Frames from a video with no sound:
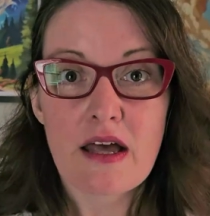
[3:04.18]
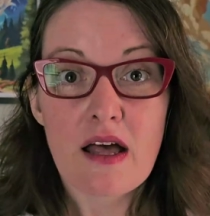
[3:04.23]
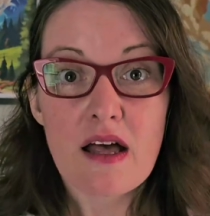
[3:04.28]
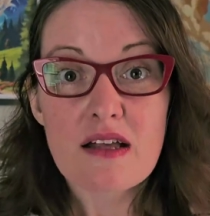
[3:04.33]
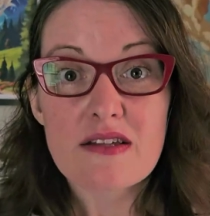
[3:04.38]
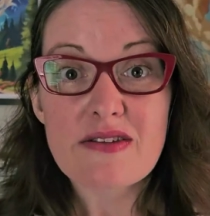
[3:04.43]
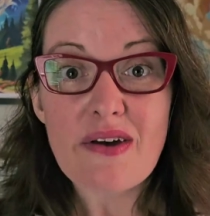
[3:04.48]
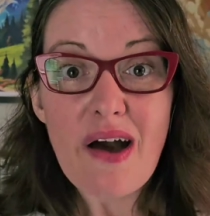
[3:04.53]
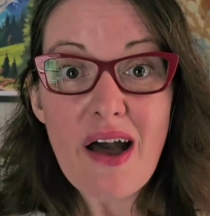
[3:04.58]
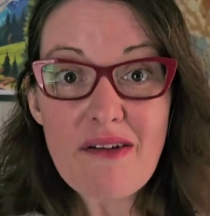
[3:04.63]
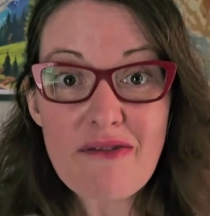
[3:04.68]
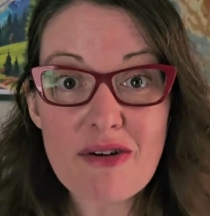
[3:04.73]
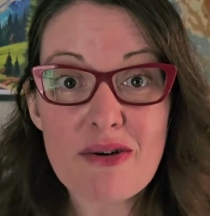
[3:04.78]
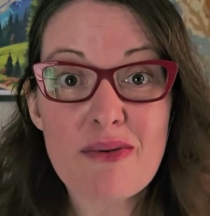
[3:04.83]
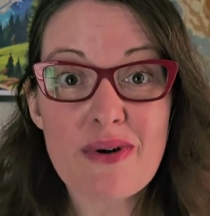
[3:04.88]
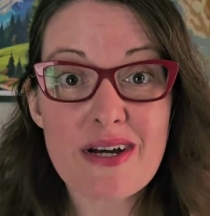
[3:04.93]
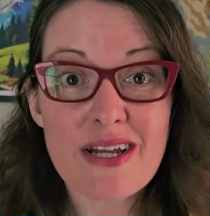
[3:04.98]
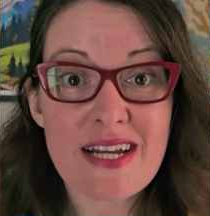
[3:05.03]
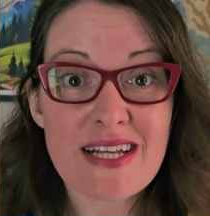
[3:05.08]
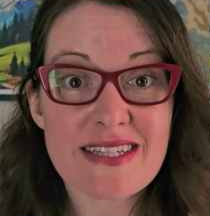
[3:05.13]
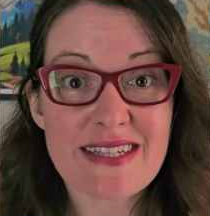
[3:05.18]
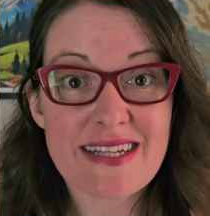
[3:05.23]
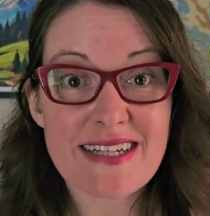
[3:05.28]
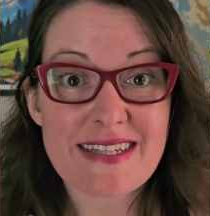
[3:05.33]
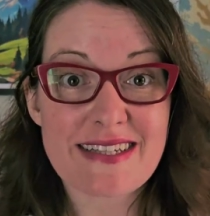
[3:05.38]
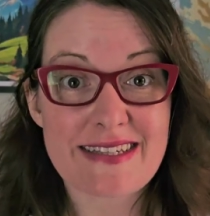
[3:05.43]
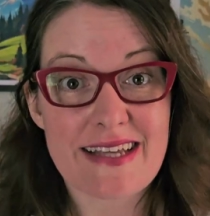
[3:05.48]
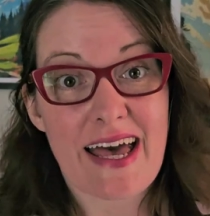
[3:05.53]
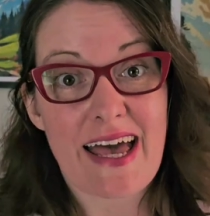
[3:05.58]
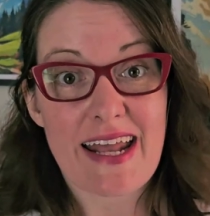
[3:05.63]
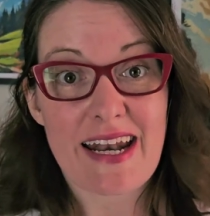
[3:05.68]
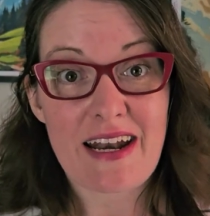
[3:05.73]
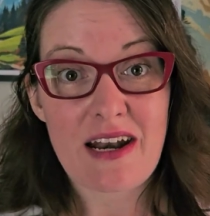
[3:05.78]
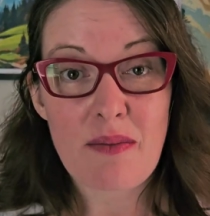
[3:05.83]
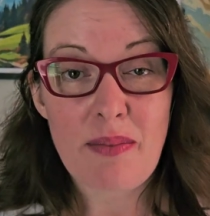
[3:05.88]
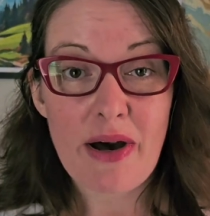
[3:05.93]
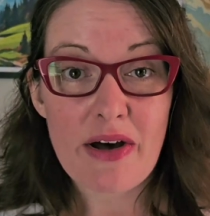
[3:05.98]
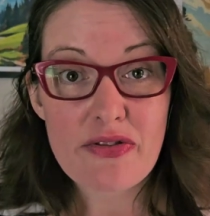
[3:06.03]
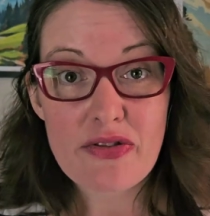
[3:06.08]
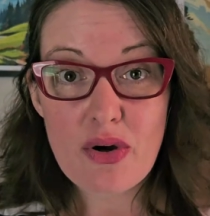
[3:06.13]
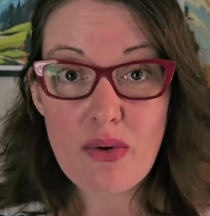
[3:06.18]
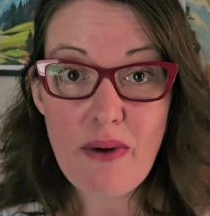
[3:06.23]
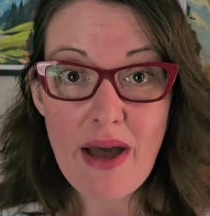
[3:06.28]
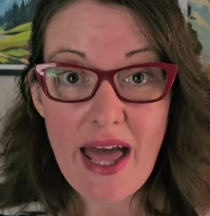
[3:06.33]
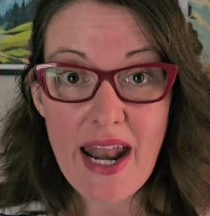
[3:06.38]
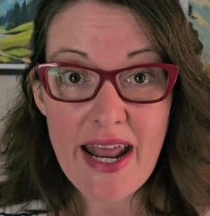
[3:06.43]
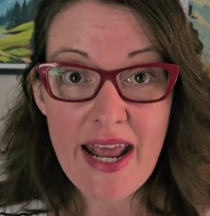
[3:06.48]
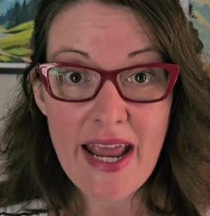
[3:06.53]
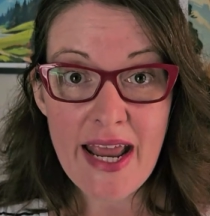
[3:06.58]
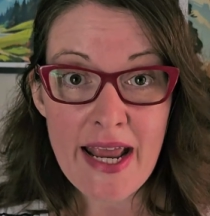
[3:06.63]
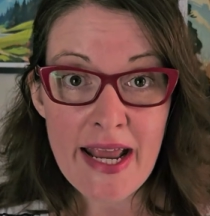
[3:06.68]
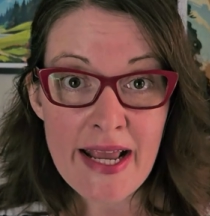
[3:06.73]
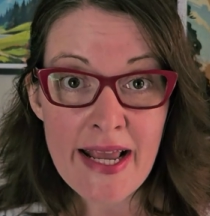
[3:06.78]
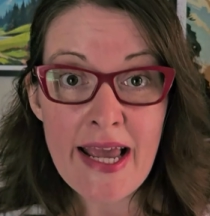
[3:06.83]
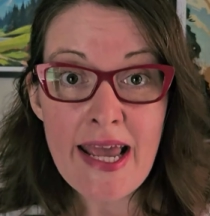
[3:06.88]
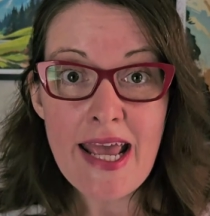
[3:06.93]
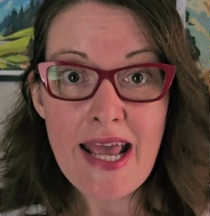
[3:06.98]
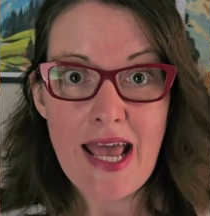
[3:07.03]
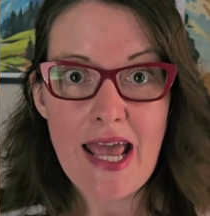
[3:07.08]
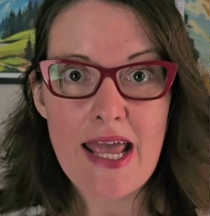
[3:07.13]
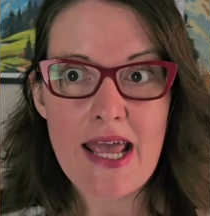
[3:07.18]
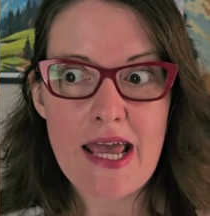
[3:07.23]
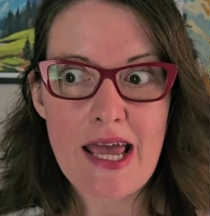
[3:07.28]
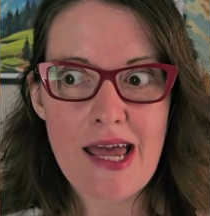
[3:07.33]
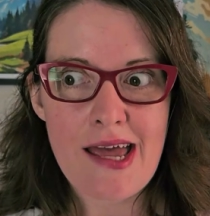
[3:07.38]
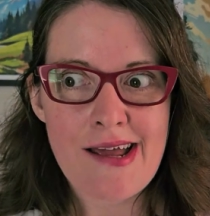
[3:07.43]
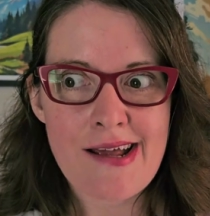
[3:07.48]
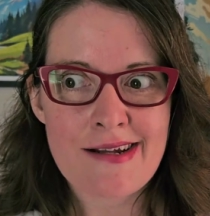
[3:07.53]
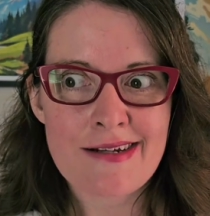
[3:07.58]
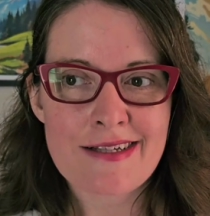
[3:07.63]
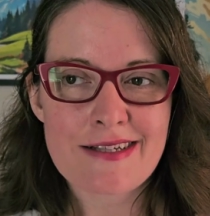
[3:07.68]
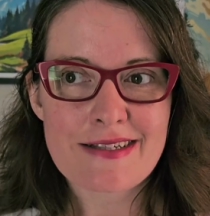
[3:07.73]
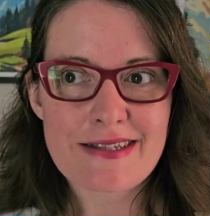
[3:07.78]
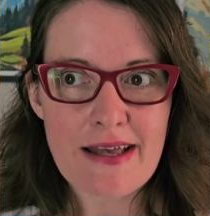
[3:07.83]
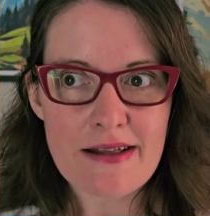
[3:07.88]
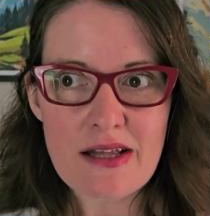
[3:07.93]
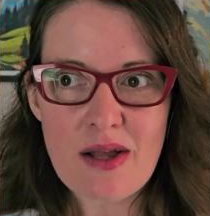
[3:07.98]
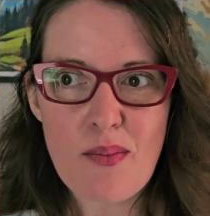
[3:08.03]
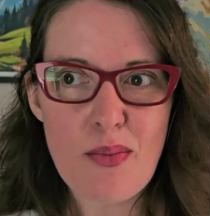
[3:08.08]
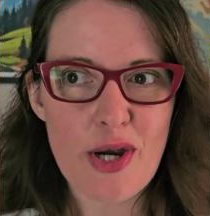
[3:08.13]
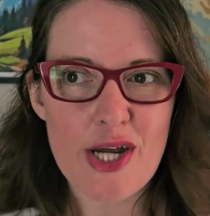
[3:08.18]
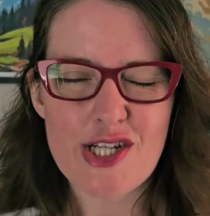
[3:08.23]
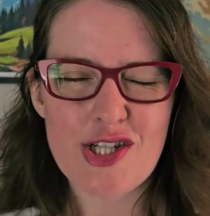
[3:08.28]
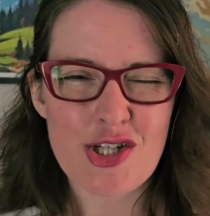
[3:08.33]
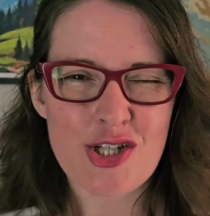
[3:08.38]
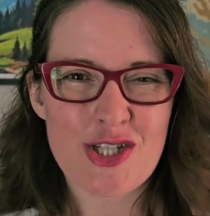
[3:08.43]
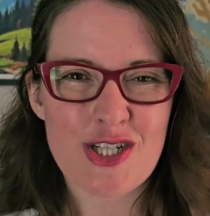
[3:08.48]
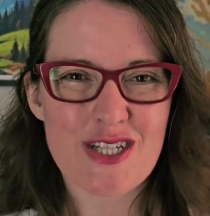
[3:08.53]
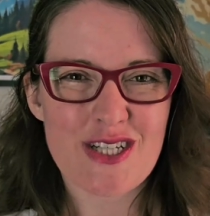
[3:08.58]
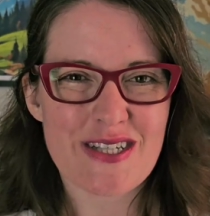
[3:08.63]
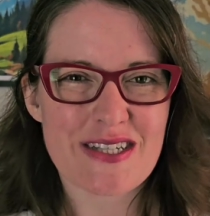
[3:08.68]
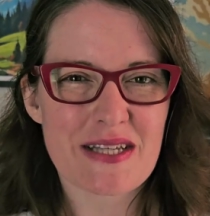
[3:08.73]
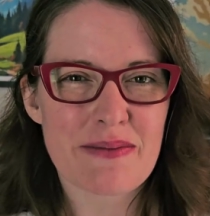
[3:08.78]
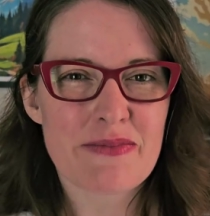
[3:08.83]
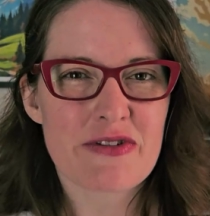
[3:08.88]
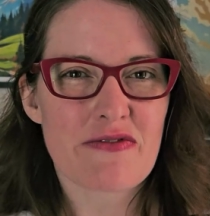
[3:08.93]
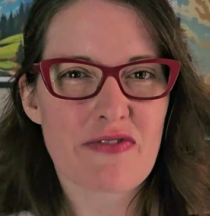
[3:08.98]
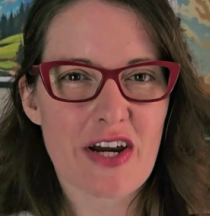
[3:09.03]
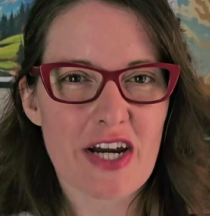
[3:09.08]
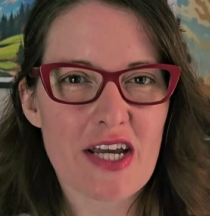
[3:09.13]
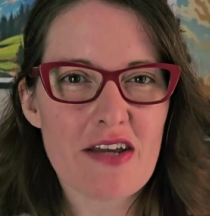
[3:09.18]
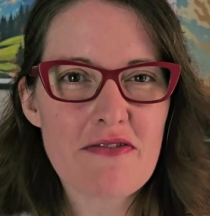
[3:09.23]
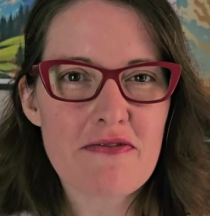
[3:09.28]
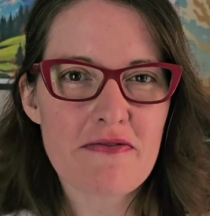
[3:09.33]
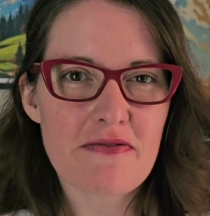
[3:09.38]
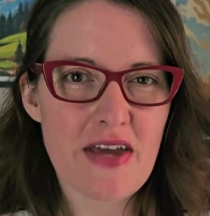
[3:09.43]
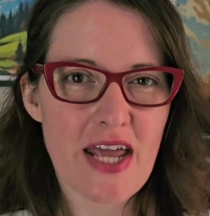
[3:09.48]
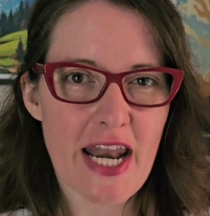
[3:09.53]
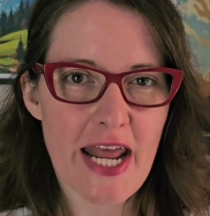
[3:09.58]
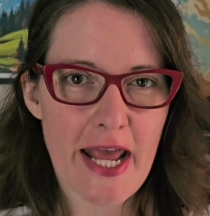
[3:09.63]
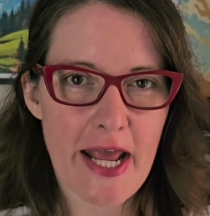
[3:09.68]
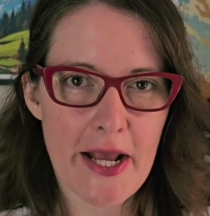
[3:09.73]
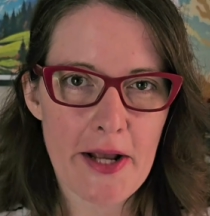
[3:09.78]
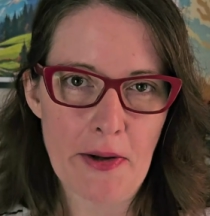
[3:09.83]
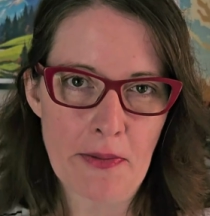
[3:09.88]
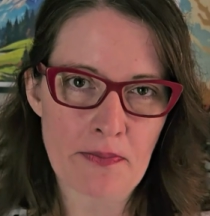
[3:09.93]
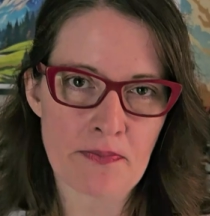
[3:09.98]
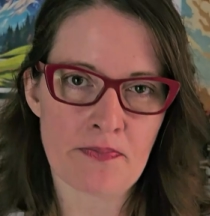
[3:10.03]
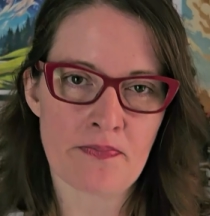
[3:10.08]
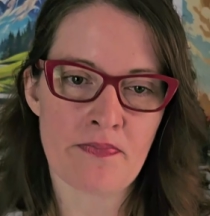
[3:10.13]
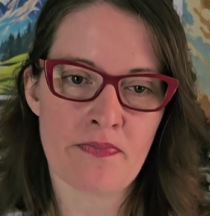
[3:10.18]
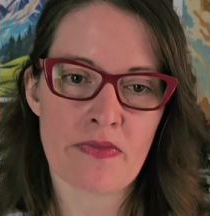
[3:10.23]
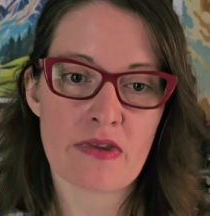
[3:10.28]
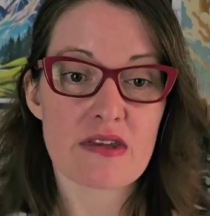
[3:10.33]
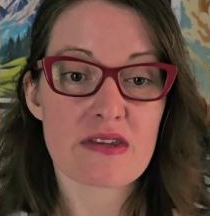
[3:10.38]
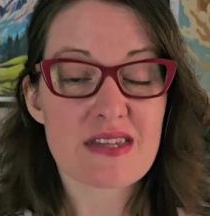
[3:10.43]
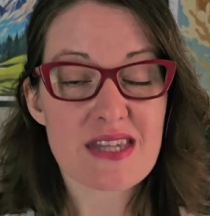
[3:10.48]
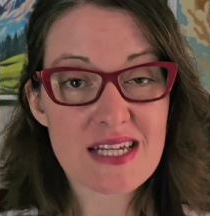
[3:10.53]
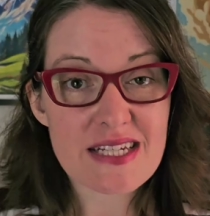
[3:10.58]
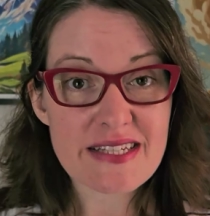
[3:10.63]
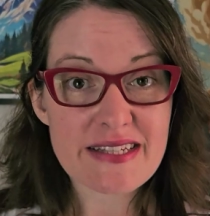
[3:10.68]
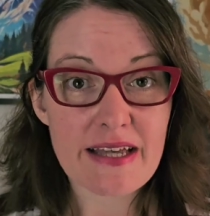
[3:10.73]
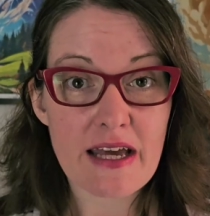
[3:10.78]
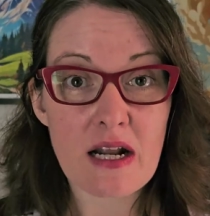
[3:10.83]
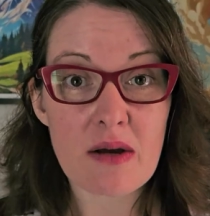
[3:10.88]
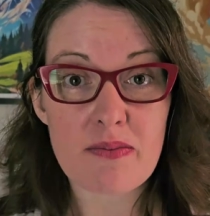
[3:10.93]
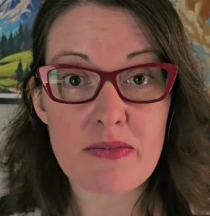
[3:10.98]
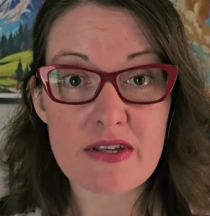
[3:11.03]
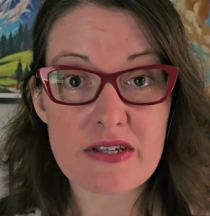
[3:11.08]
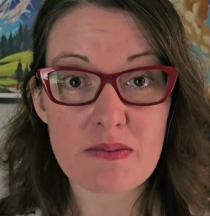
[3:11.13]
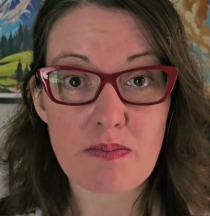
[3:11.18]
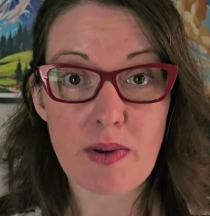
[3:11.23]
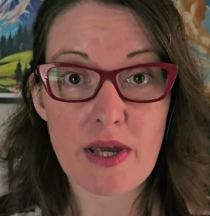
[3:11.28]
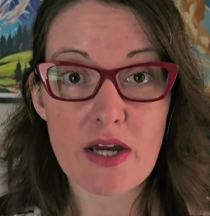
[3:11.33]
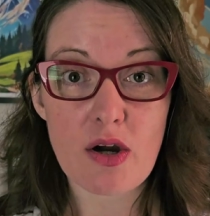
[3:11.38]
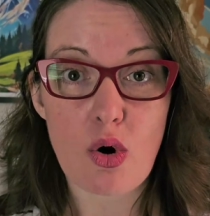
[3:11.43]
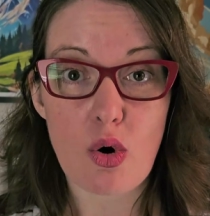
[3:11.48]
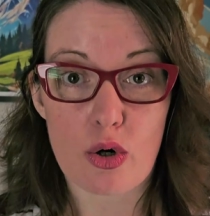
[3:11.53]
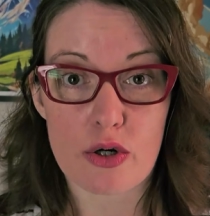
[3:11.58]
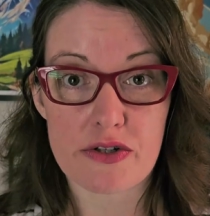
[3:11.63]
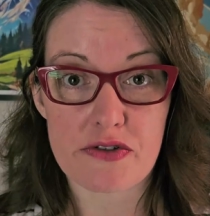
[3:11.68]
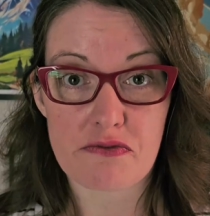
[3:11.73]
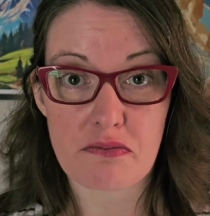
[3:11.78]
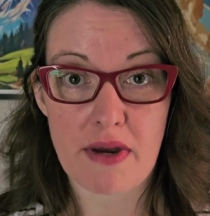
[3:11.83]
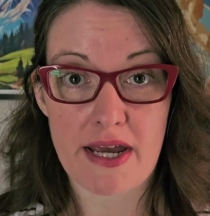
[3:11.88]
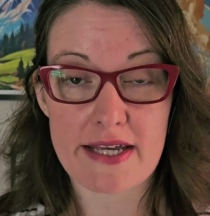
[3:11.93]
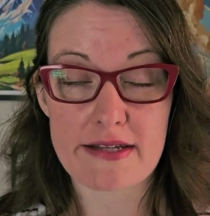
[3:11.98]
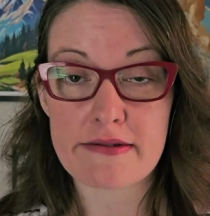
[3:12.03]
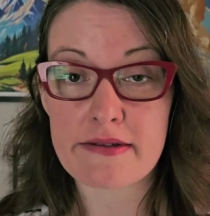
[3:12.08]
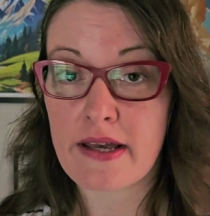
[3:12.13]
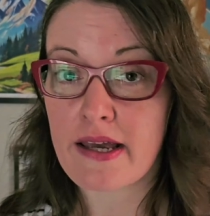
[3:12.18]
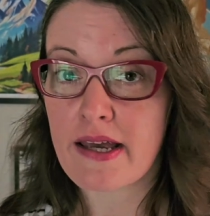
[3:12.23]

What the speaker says: So everyone is excited about the wedding, and a celebration just seems very fitting as they set up this big horse race.